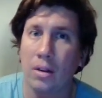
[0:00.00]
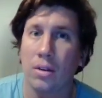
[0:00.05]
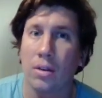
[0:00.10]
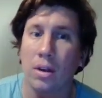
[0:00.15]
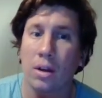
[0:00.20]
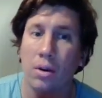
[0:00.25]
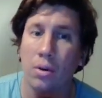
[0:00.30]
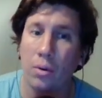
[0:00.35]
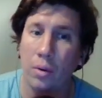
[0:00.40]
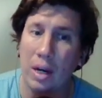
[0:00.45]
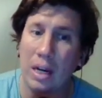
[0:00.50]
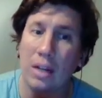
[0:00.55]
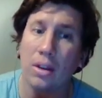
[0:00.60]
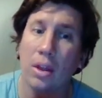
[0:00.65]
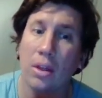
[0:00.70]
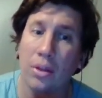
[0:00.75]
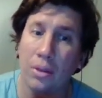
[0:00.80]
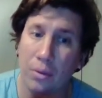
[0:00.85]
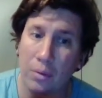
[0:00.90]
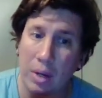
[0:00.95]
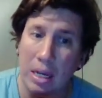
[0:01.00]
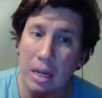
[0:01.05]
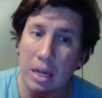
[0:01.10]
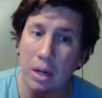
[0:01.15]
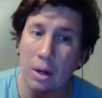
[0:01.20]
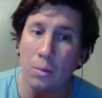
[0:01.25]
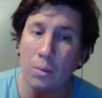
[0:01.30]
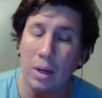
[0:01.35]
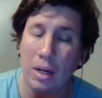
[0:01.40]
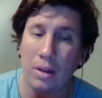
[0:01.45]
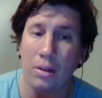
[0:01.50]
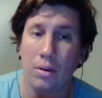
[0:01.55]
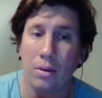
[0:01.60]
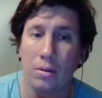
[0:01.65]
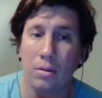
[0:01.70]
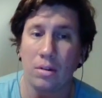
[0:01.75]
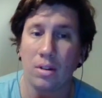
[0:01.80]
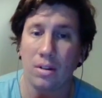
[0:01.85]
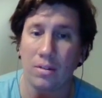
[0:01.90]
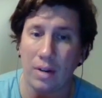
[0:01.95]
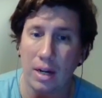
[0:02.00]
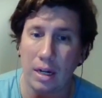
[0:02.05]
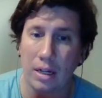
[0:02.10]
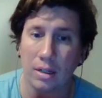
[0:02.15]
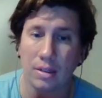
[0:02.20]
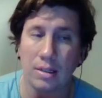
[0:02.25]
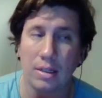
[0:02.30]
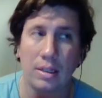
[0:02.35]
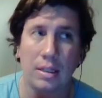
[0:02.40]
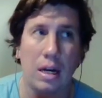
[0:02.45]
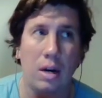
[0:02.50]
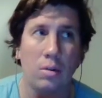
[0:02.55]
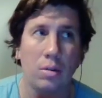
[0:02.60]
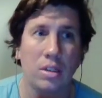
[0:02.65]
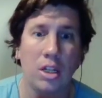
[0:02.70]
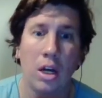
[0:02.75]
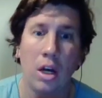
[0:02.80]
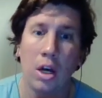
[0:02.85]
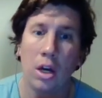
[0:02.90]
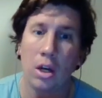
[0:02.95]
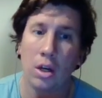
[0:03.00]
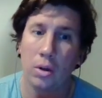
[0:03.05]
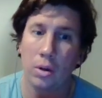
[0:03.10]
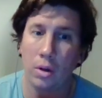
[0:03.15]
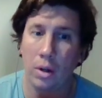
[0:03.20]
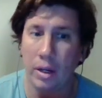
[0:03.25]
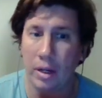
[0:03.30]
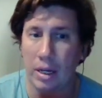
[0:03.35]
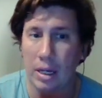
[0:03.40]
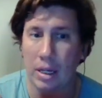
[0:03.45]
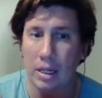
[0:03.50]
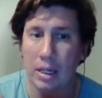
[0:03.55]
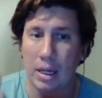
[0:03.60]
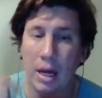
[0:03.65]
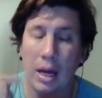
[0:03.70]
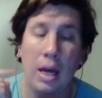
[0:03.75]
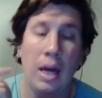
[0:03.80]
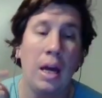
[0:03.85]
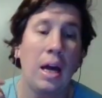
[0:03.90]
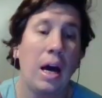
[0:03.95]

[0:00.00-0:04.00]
the correct three went through to the finals, and that was Ulrikke,